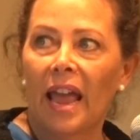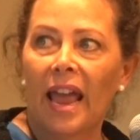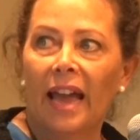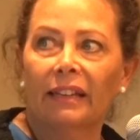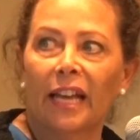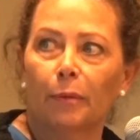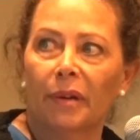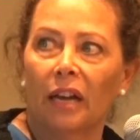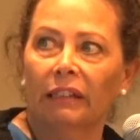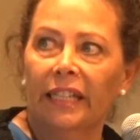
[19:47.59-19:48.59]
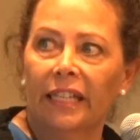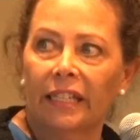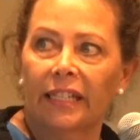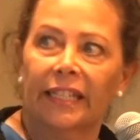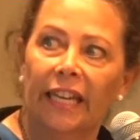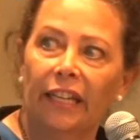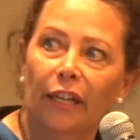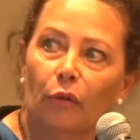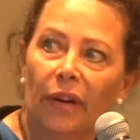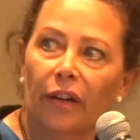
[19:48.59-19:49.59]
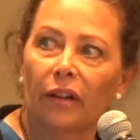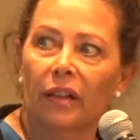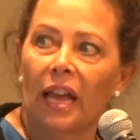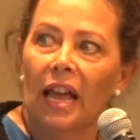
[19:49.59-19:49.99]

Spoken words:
And last but not least is kidney and renal.